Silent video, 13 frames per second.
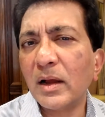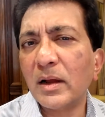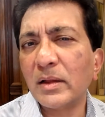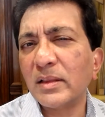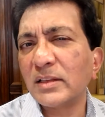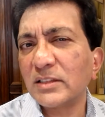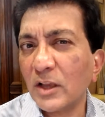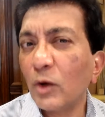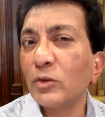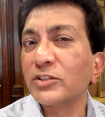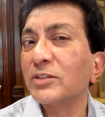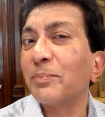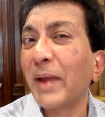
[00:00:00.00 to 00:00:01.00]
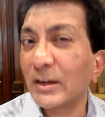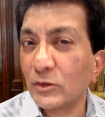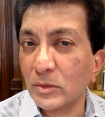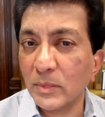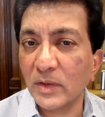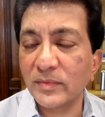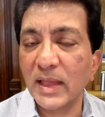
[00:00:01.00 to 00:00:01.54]
there's a whole spectrum
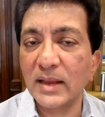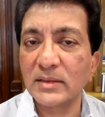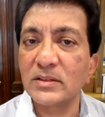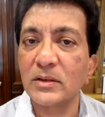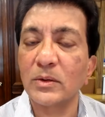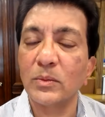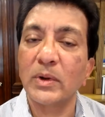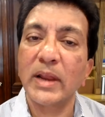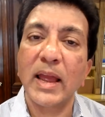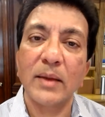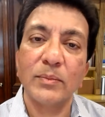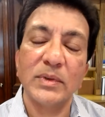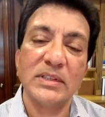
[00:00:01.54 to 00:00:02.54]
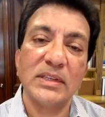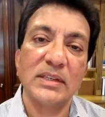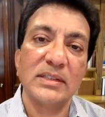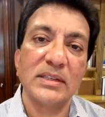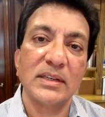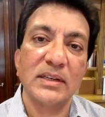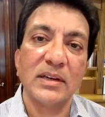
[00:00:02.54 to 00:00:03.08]
of that. So what happens is
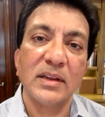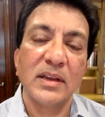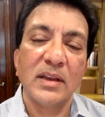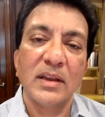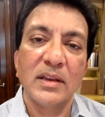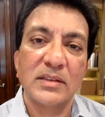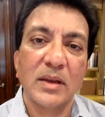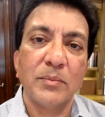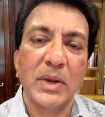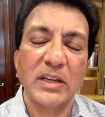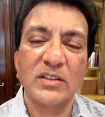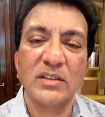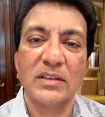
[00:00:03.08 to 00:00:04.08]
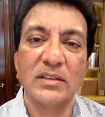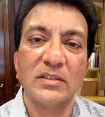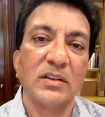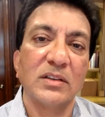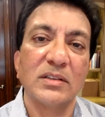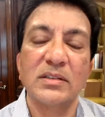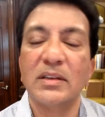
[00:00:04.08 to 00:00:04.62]
that some patients is
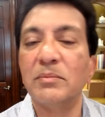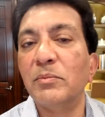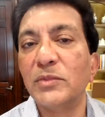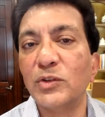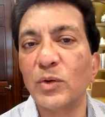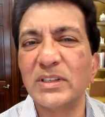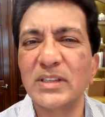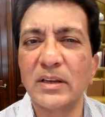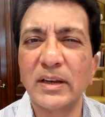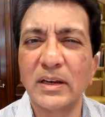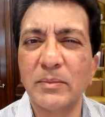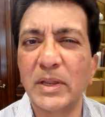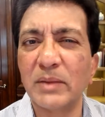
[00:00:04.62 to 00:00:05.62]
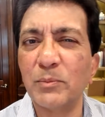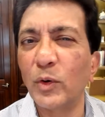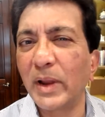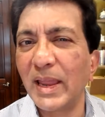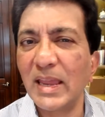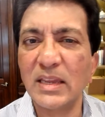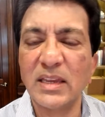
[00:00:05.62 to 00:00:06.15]
just the joints are a little bit more
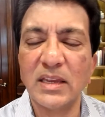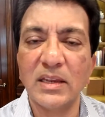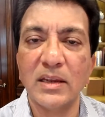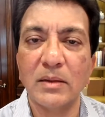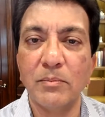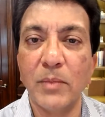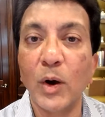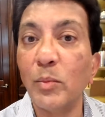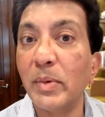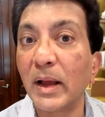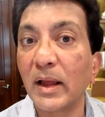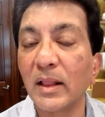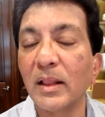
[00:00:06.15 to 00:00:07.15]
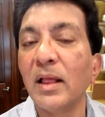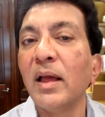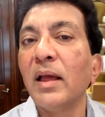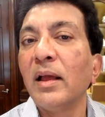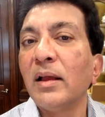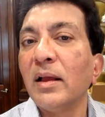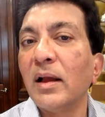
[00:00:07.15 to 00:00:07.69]
achy and mobile.
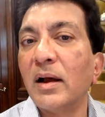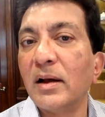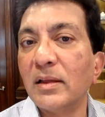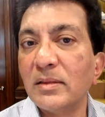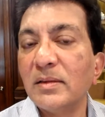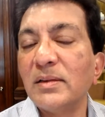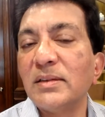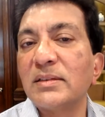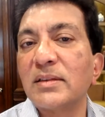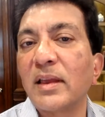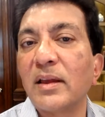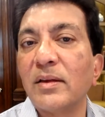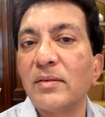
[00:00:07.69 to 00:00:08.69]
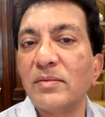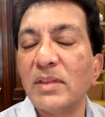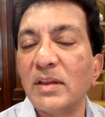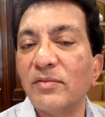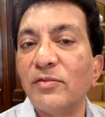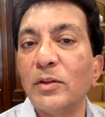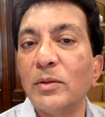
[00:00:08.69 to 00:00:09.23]
Others have the
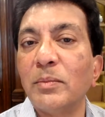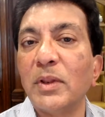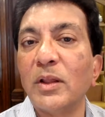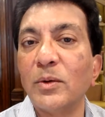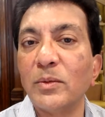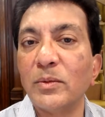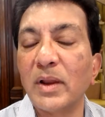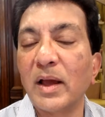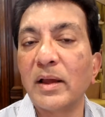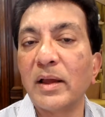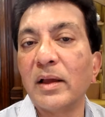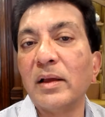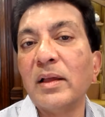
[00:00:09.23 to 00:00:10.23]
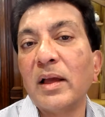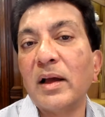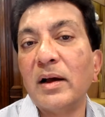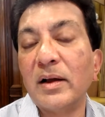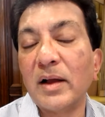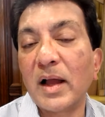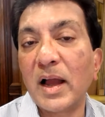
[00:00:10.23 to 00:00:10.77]
full-blown
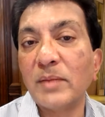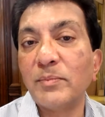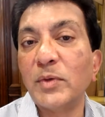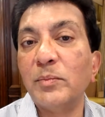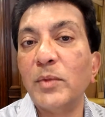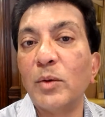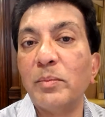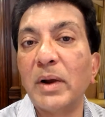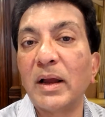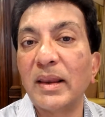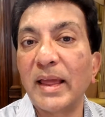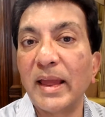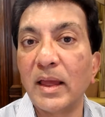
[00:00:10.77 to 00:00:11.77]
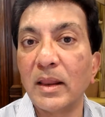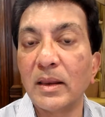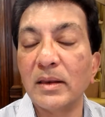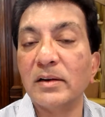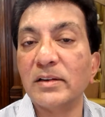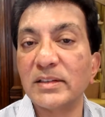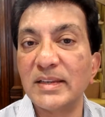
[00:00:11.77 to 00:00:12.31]
hypermobile
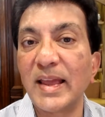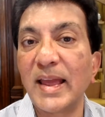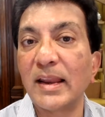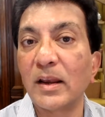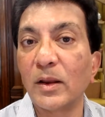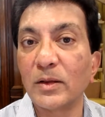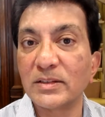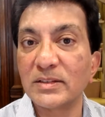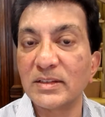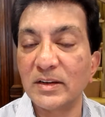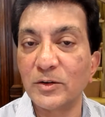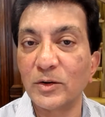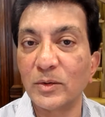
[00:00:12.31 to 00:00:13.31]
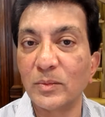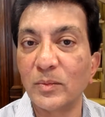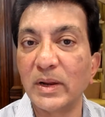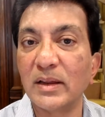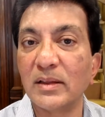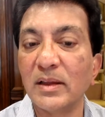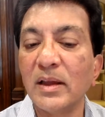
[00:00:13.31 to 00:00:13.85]
Ehlers-Danlos syndrome,
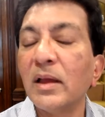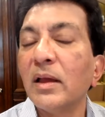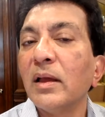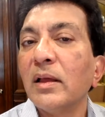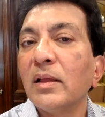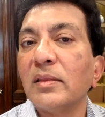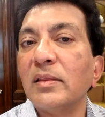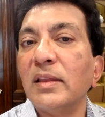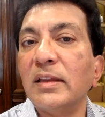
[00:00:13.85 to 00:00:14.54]
where the